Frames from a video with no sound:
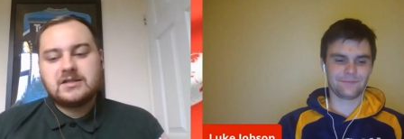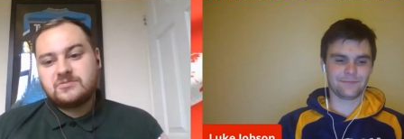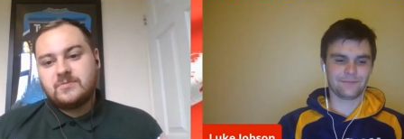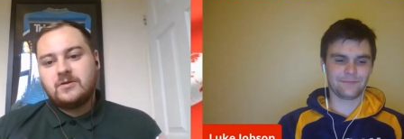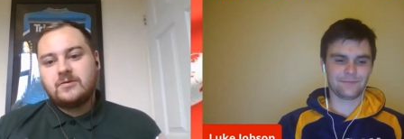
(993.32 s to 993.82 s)
Speaker 1: that
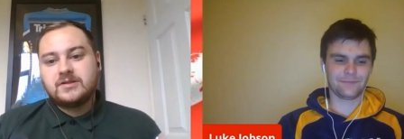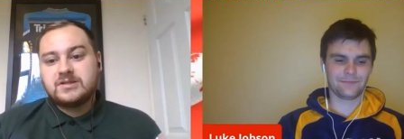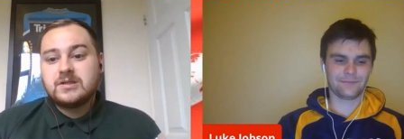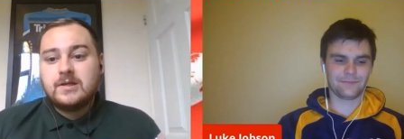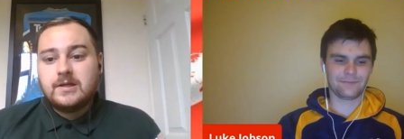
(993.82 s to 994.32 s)

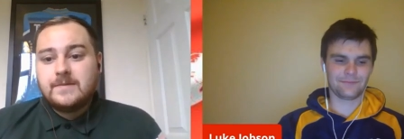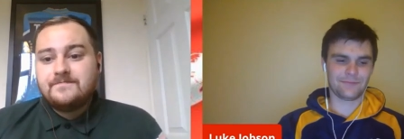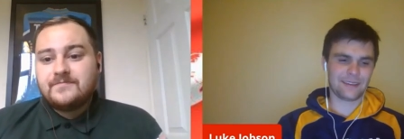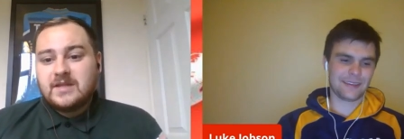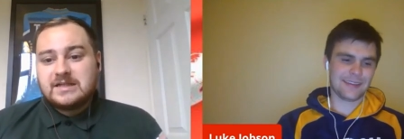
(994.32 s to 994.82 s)
experience.
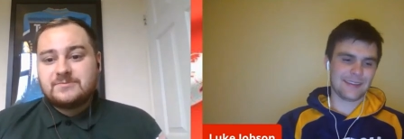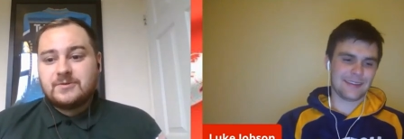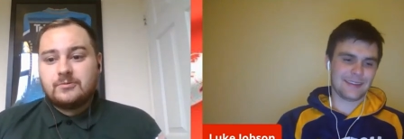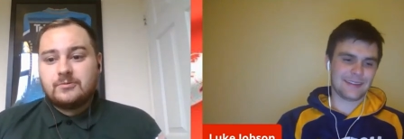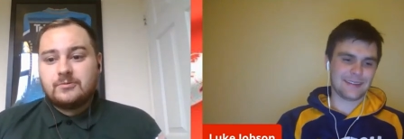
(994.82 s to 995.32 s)
As for
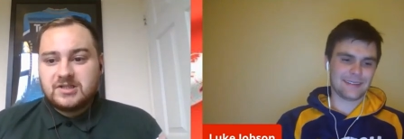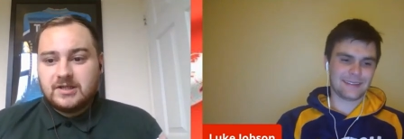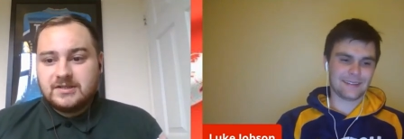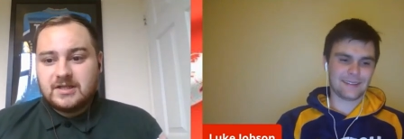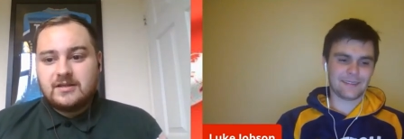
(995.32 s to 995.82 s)
the
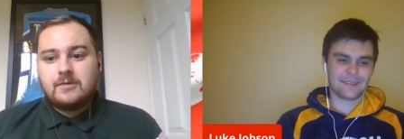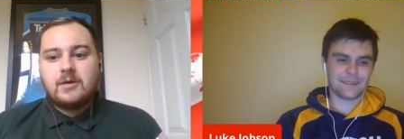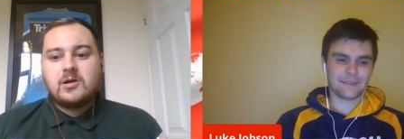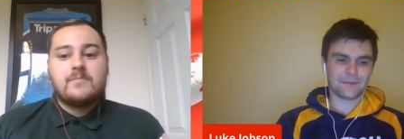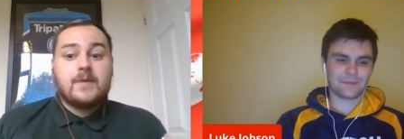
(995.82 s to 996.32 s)
Roosters, they
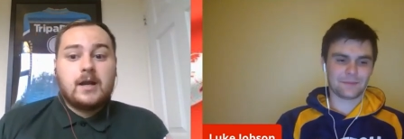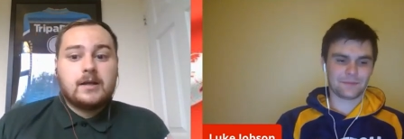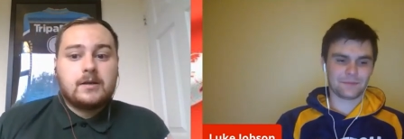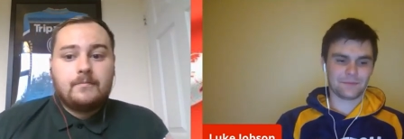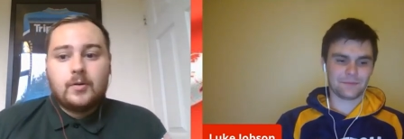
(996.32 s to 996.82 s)
welcome back
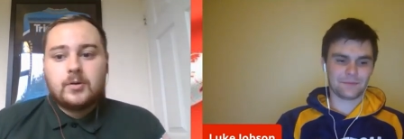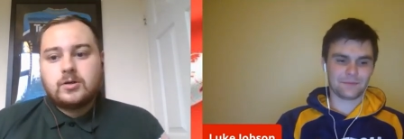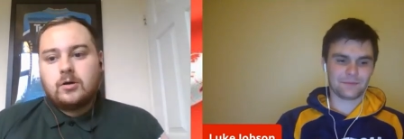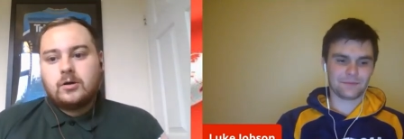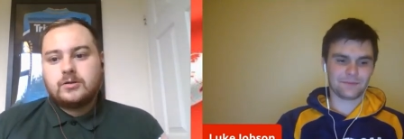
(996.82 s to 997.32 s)
Boyd
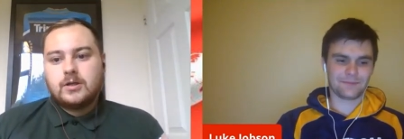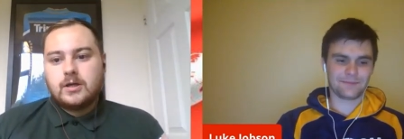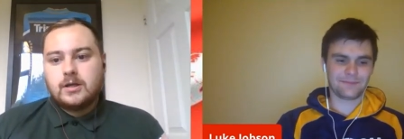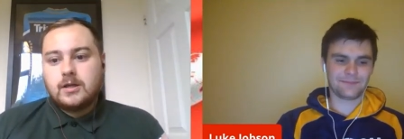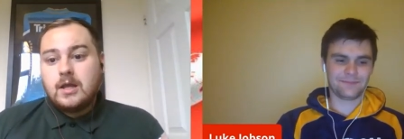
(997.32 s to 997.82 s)

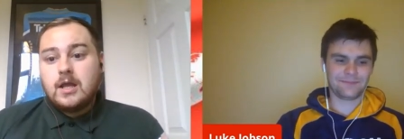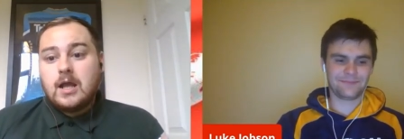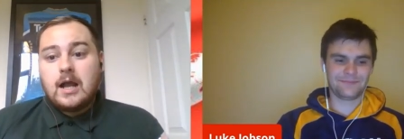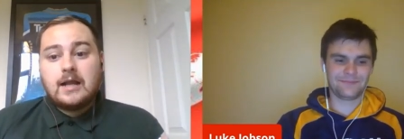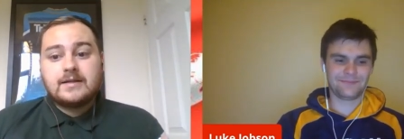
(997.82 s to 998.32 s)
Cordner
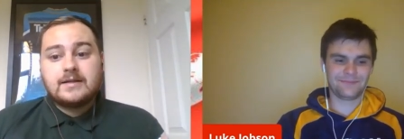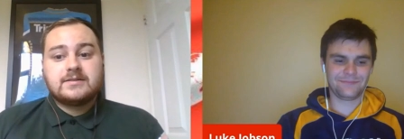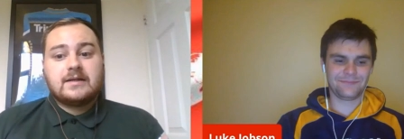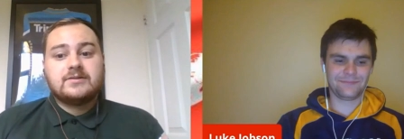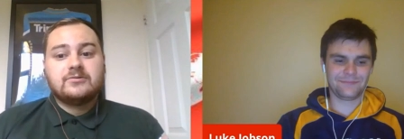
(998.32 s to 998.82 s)
and
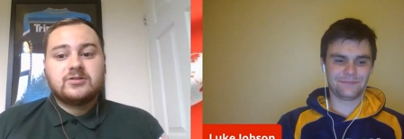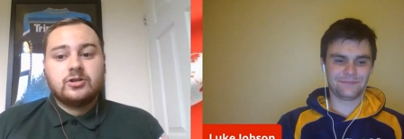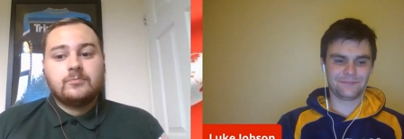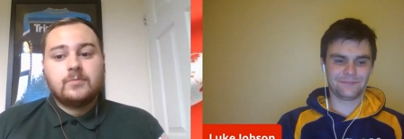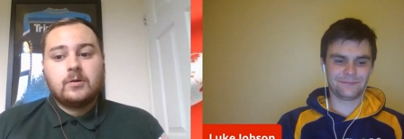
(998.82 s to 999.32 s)
Daniel
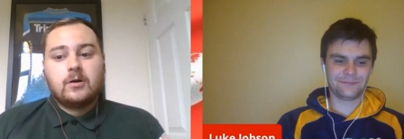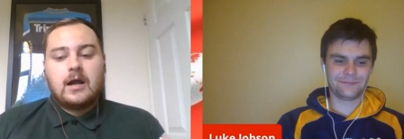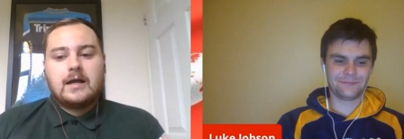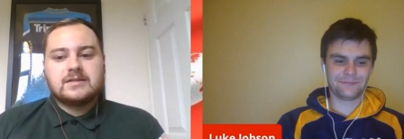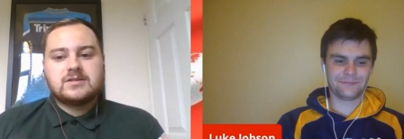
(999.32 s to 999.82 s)
Tupou
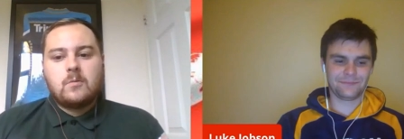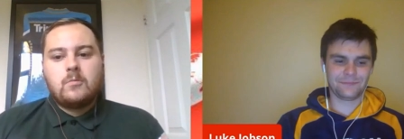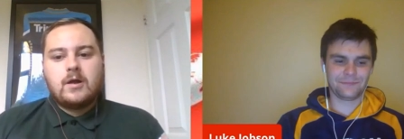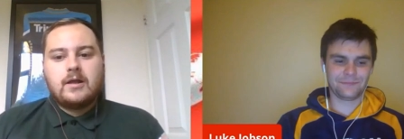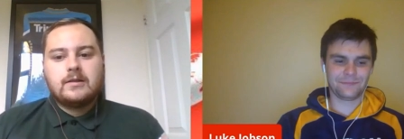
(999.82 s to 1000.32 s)
as
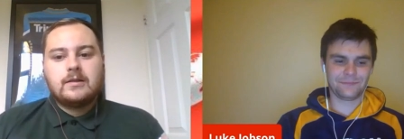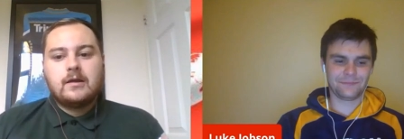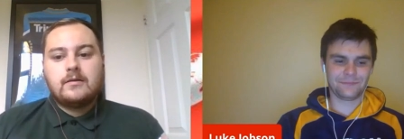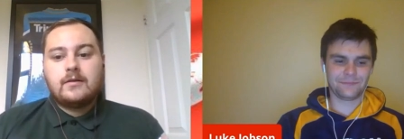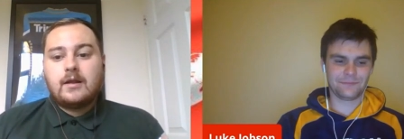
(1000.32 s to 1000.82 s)
well.
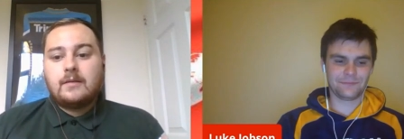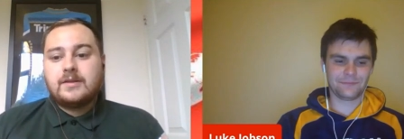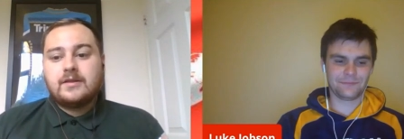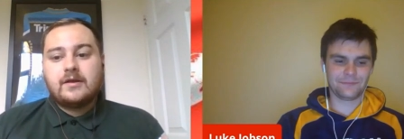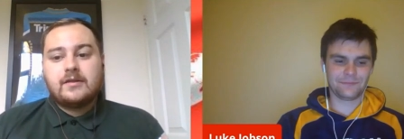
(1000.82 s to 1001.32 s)
I
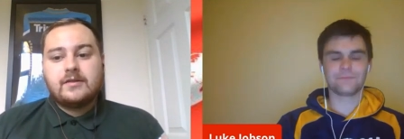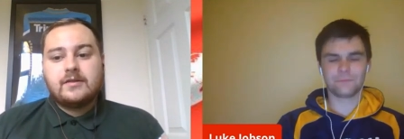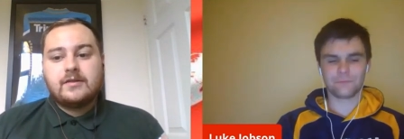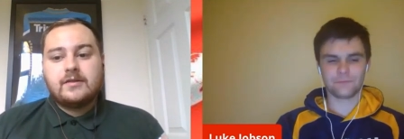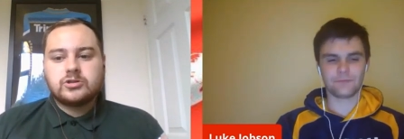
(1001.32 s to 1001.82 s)
mean, they're
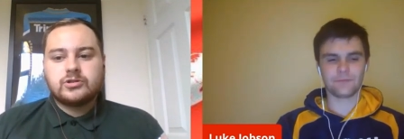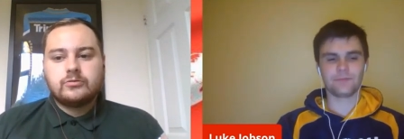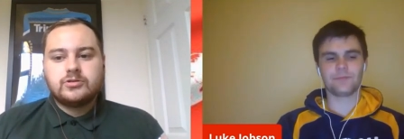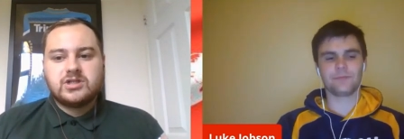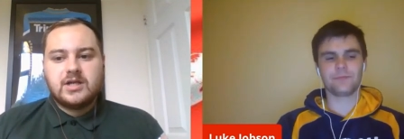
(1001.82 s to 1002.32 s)
pretty much
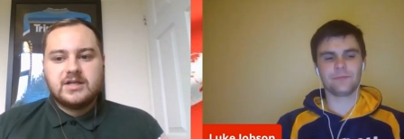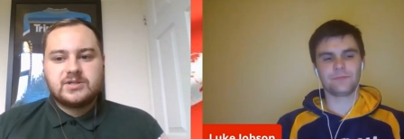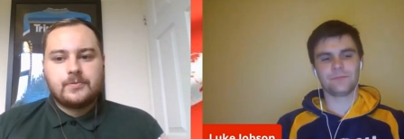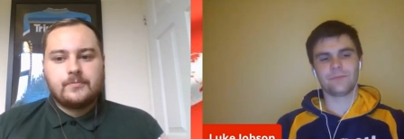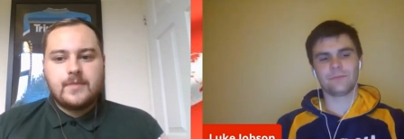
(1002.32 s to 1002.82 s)

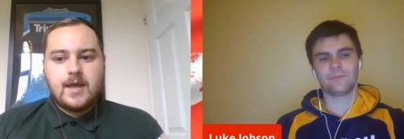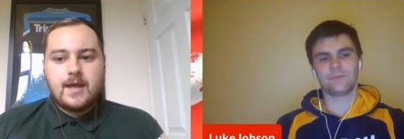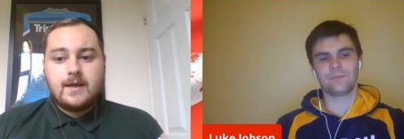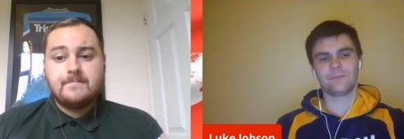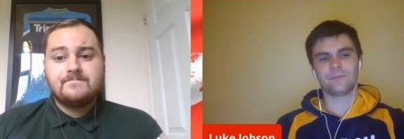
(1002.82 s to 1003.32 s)
unchanged from
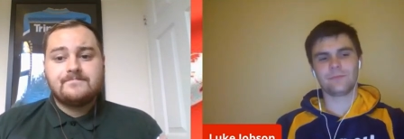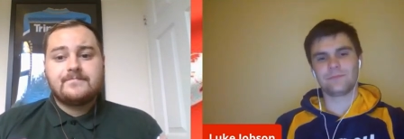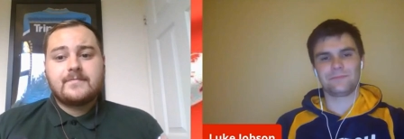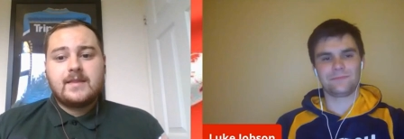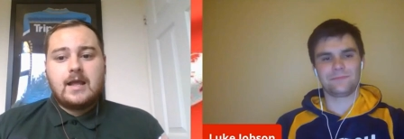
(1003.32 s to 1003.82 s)
there.
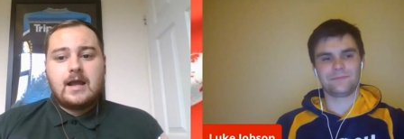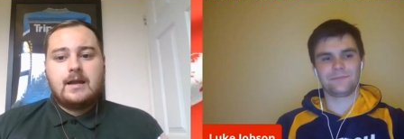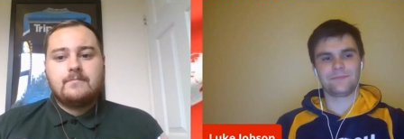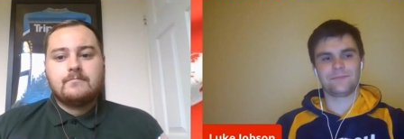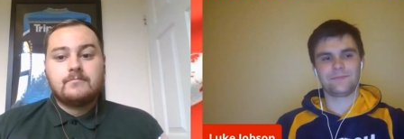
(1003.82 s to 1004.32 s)

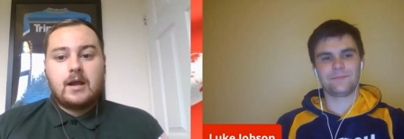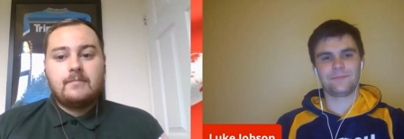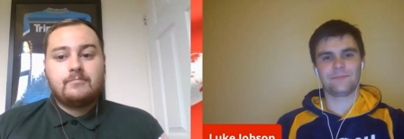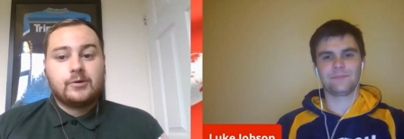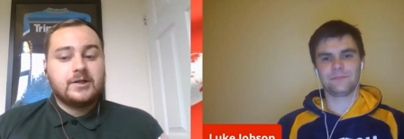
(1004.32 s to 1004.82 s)
I'm
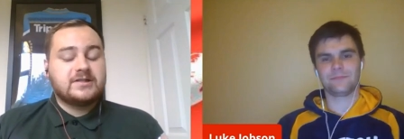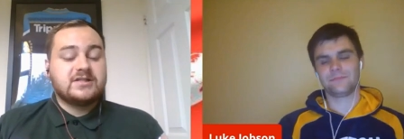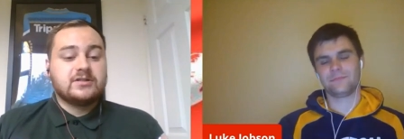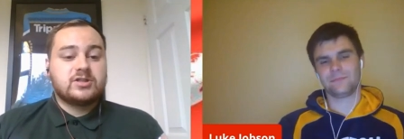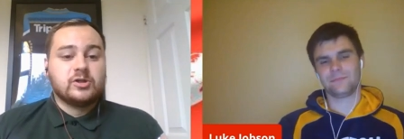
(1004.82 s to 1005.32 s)

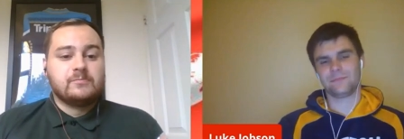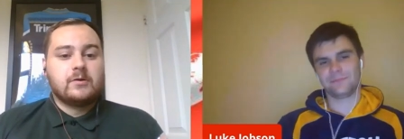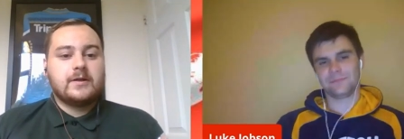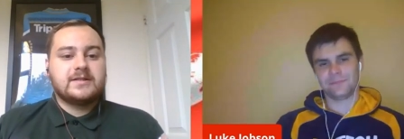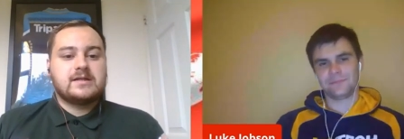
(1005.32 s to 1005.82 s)
predicting a
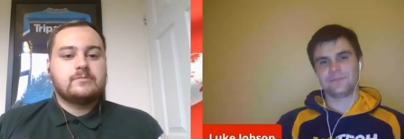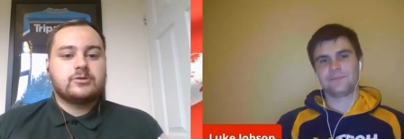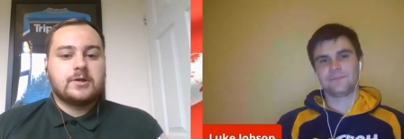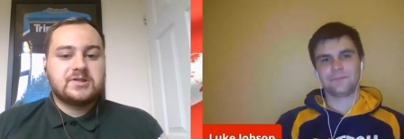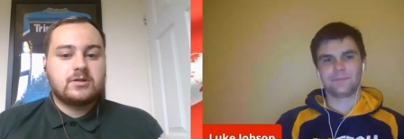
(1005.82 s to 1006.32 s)
2-point anytime
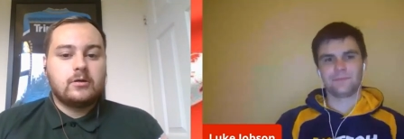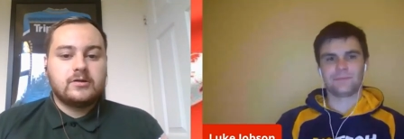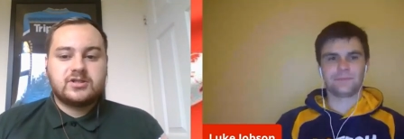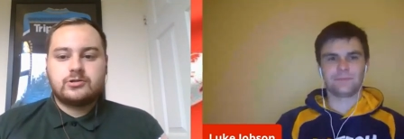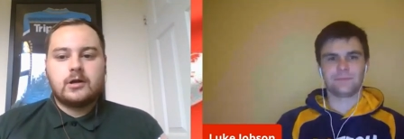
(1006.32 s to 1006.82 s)
try
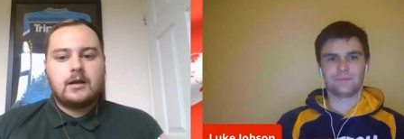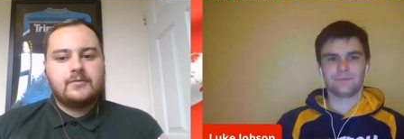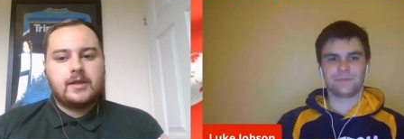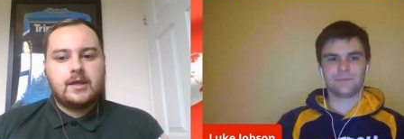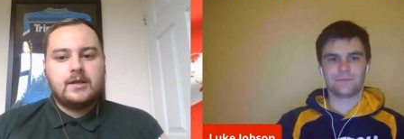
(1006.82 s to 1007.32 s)
scorer straight out the
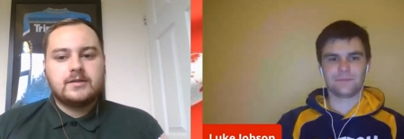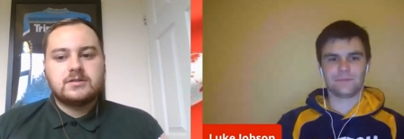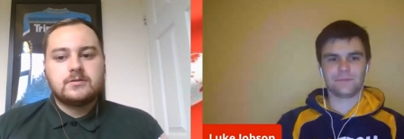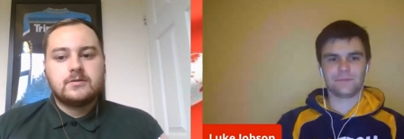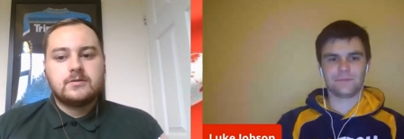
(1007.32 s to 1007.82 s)
gates.
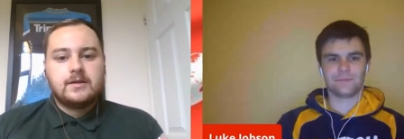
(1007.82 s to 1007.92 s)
